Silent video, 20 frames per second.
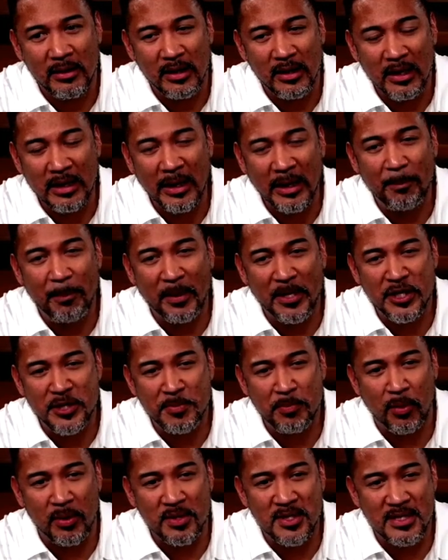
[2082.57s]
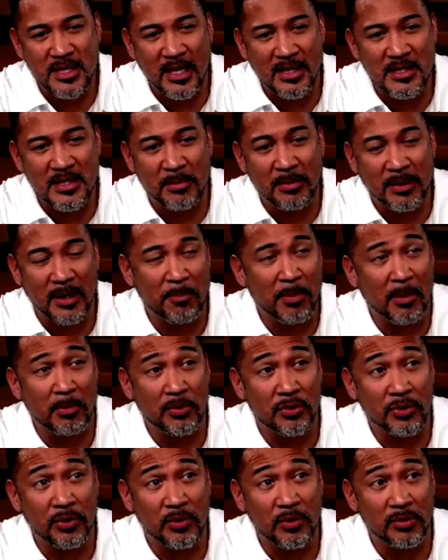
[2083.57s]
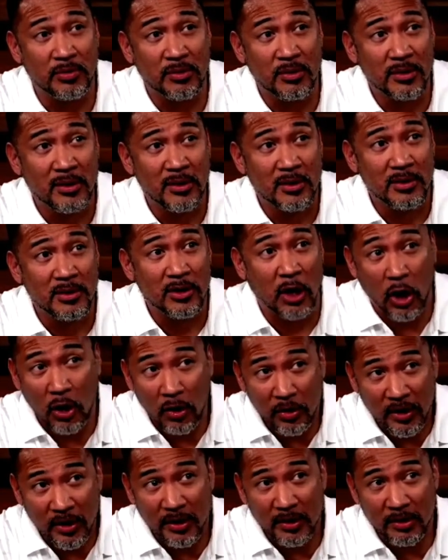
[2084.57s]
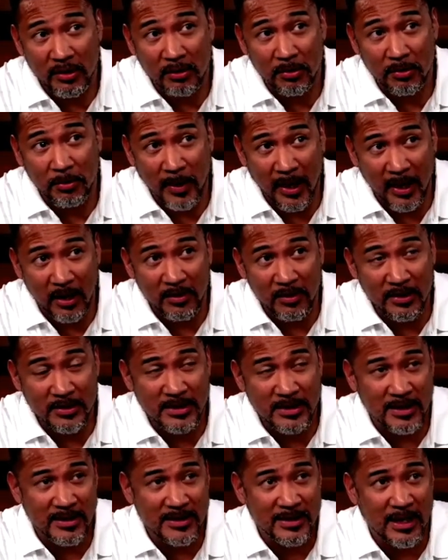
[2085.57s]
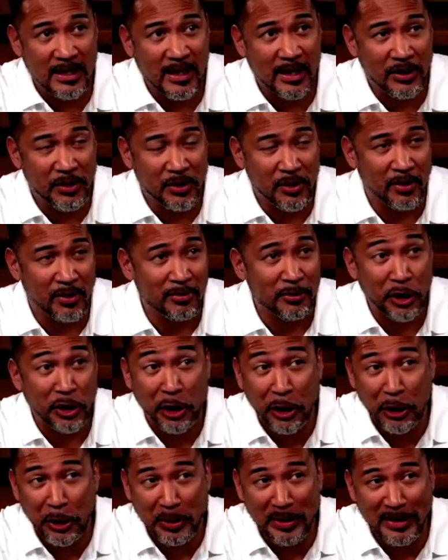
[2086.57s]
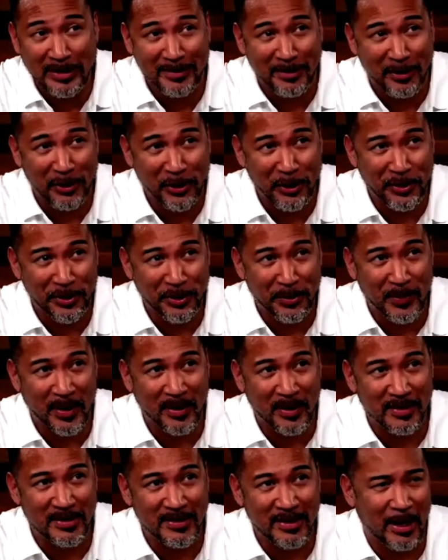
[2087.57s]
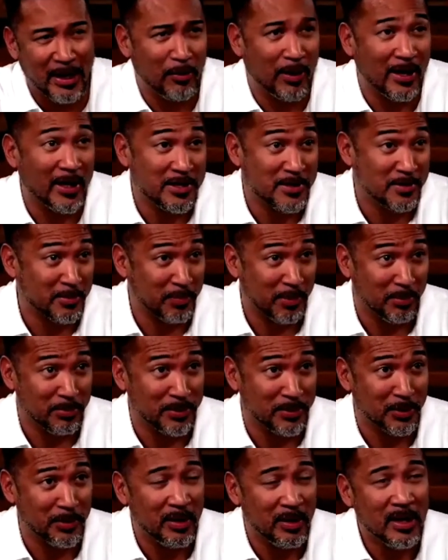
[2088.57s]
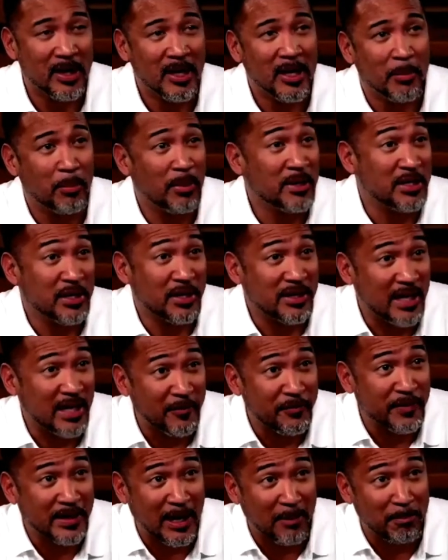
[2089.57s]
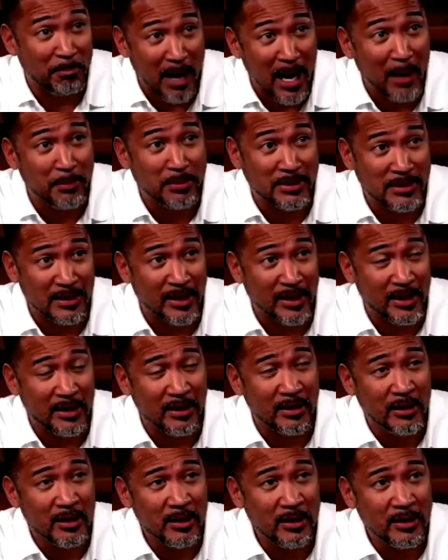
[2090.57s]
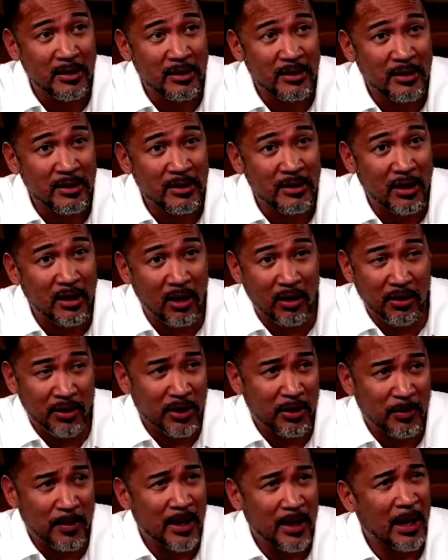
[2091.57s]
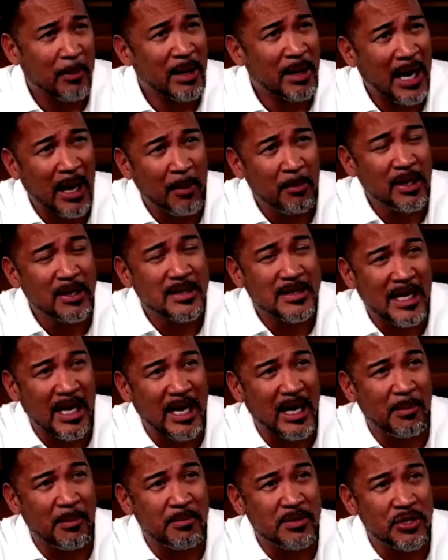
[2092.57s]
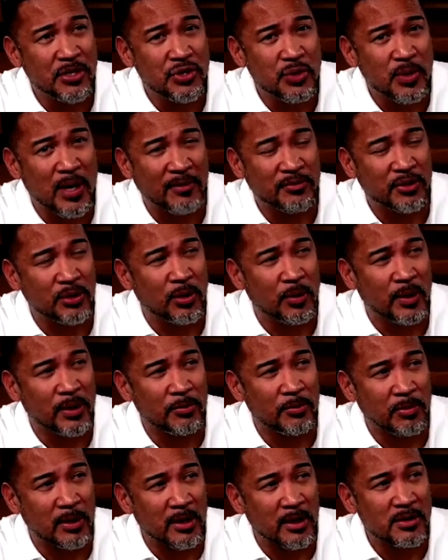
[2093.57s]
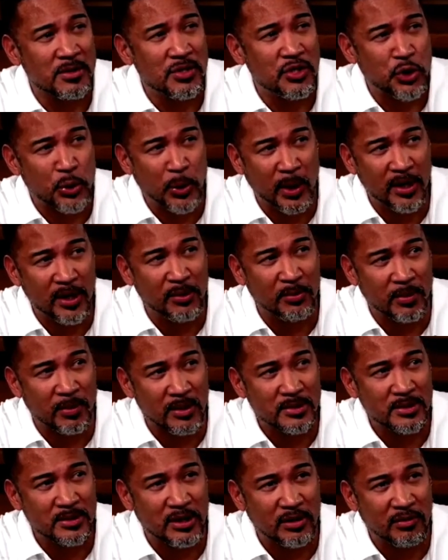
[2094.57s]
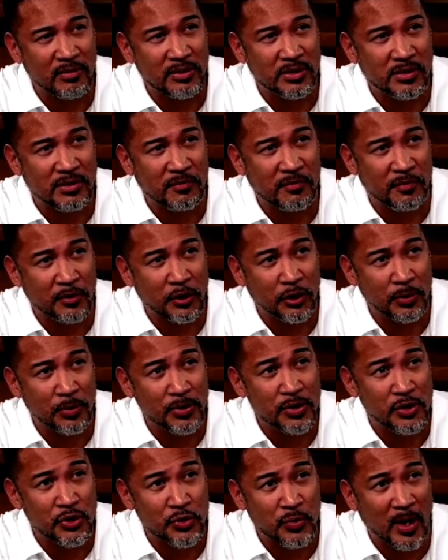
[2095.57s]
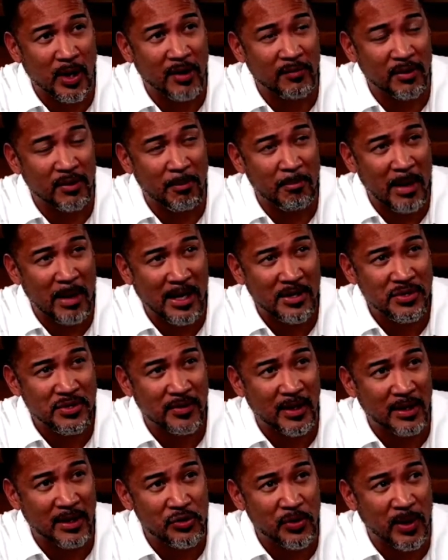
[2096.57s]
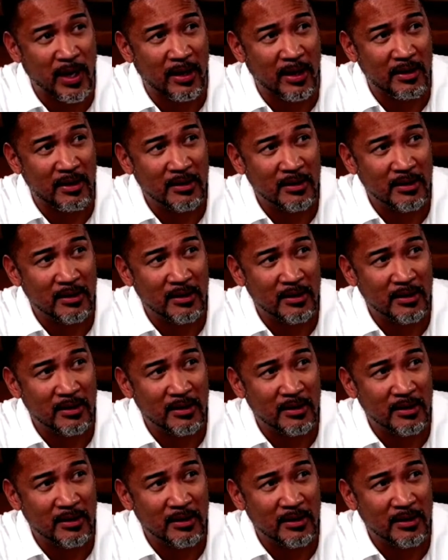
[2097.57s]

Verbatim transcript: Olympic sports is not something that people do all year round. It's, it's not like you're curling all year round. Oh, I guess some people do, but yeah. you're mm-hmm. definitely not bobsledding all year round. I mean, how many times did you have to go on runs, training runs to you, for you and your driver to master that track?